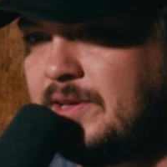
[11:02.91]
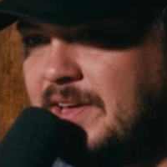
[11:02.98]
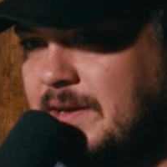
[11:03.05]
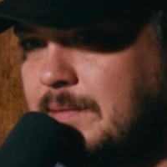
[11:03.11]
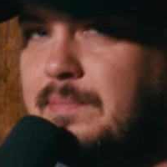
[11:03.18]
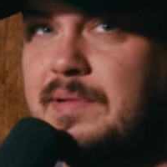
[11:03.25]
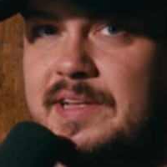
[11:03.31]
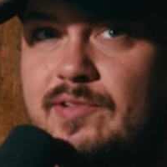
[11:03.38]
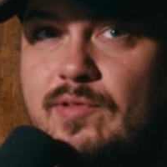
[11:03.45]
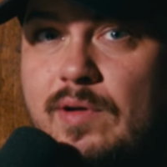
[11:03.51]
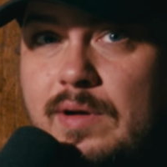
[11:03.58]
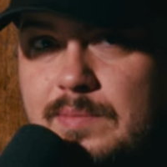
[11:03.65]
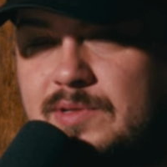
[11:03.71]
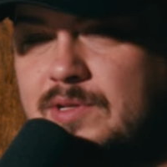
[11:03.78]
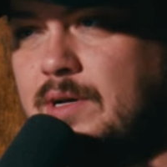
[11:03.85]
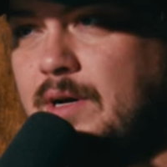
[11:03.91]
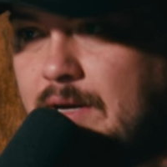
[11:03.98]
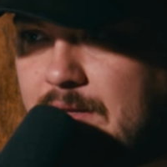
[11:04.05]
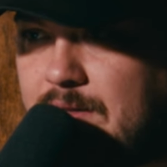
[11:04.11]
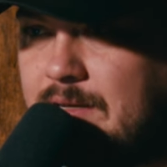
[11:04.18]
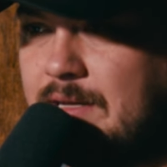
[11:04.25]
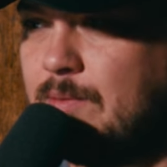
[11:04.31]
King played drums on
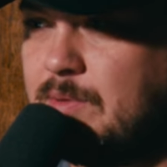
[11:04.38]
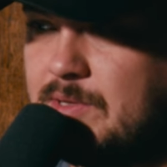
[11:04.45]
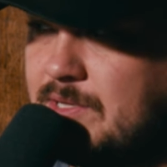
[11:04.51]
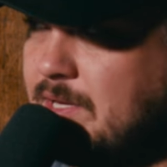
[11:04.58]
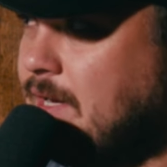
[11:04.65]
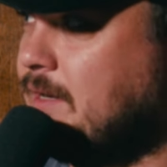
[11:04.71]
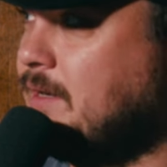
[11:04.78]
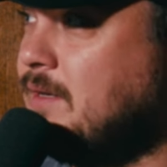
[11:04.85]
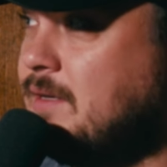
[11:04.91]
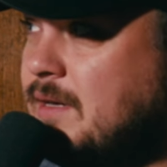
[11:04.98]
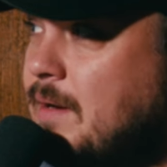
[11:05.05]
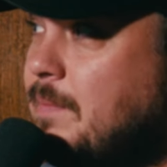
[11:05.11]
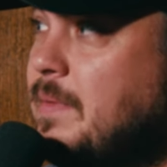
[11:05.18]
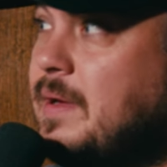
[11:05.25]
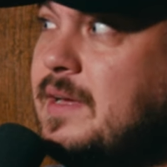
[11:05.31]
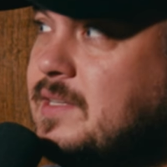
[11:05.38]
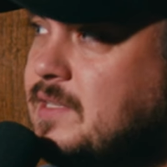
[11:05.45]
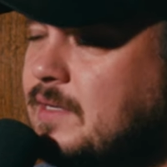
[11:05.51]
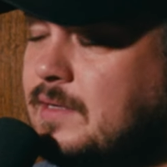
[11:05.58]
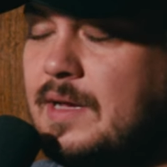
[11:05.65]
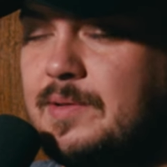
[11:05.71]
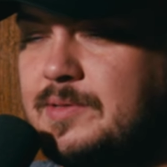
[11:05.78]
it, and it was like
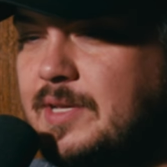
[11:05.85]
amazing. I was